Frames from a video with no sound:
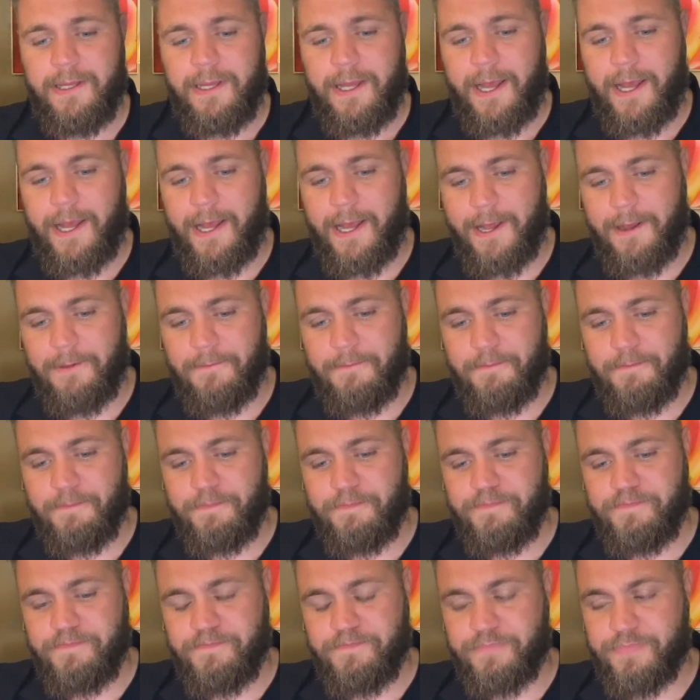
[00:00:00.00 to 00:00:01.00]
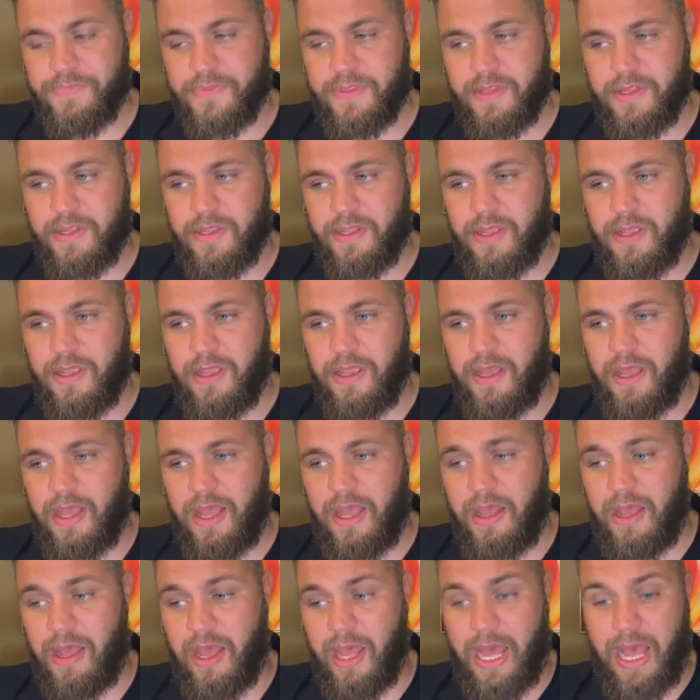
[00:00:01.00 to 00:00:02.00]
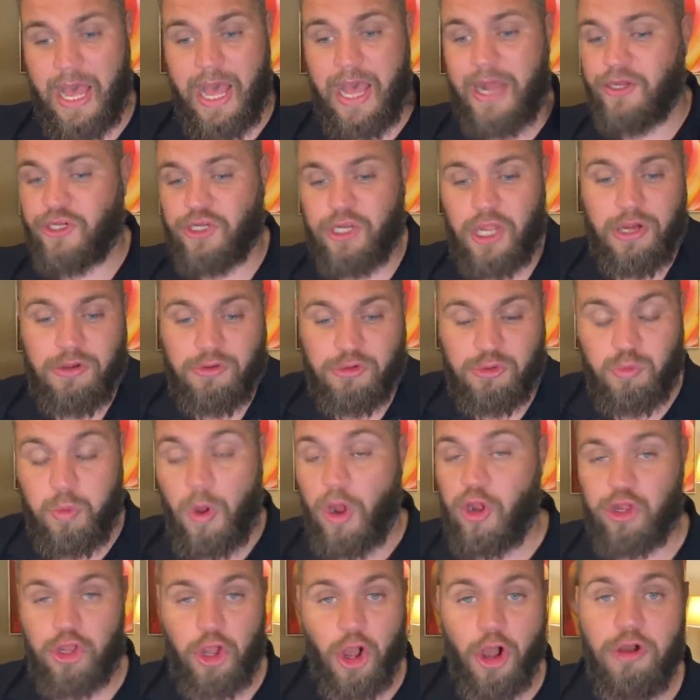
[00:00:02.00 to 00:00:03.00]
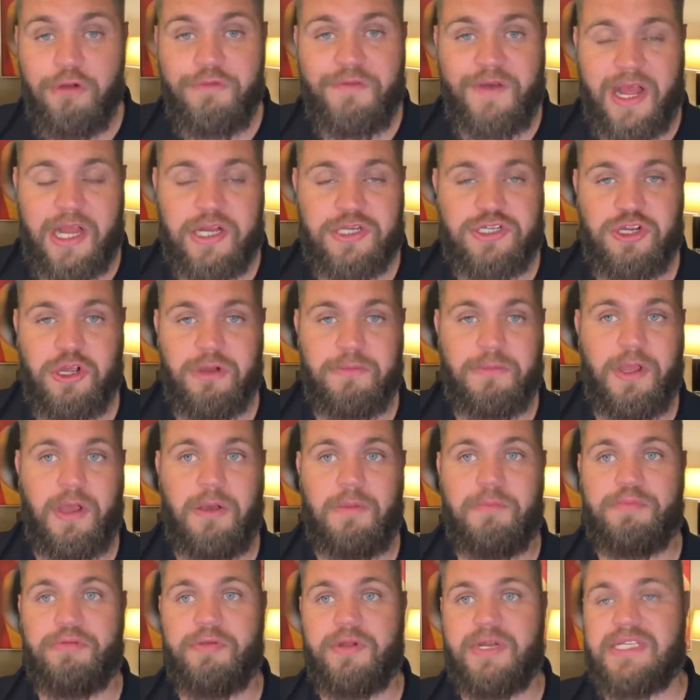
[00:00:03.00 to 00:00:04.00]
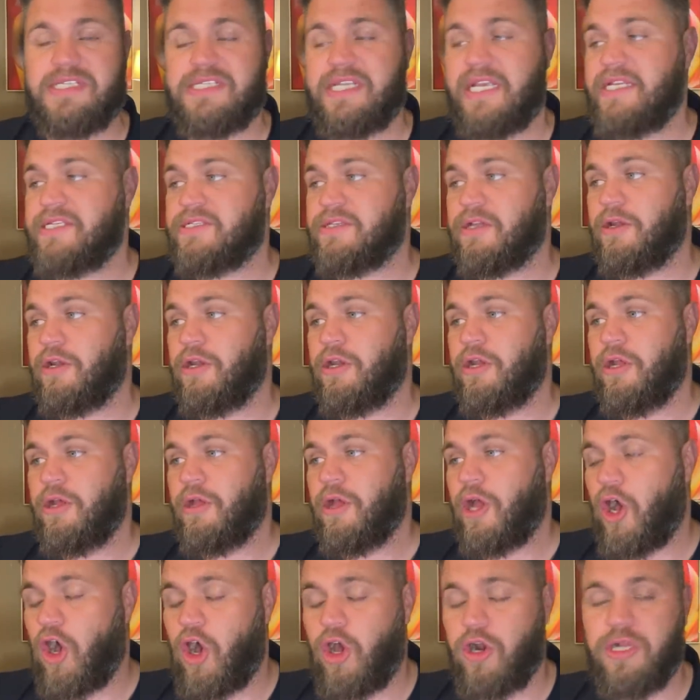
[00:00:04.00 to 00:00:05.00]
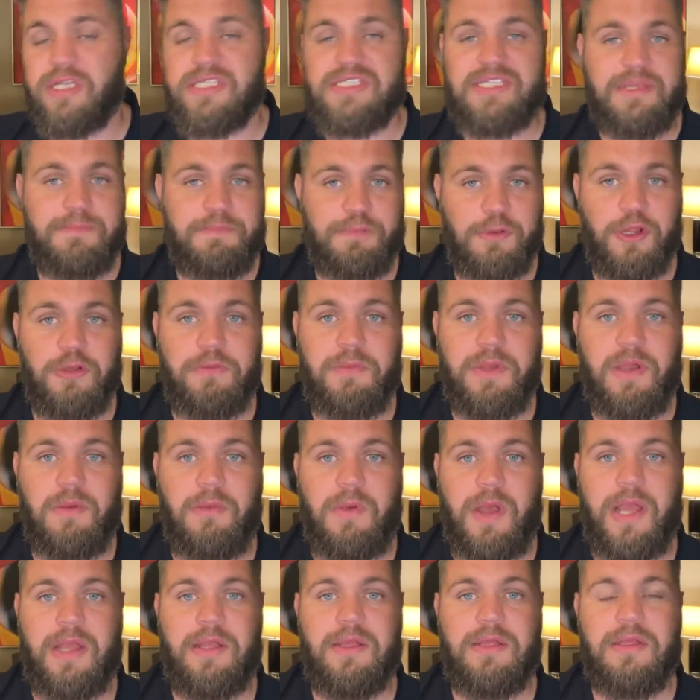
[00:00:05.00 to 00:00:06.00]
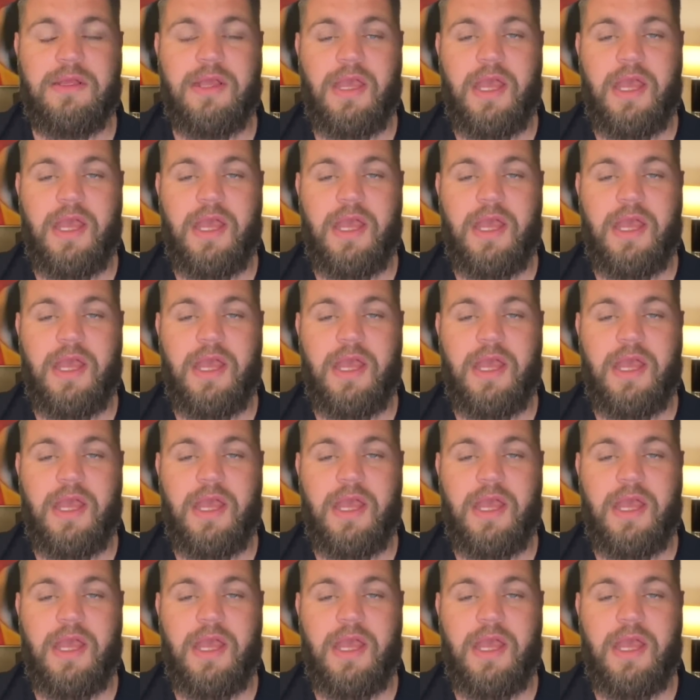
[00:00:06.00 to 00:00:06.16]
Um, and and what Kovar showed me on pre-season honestly blew me away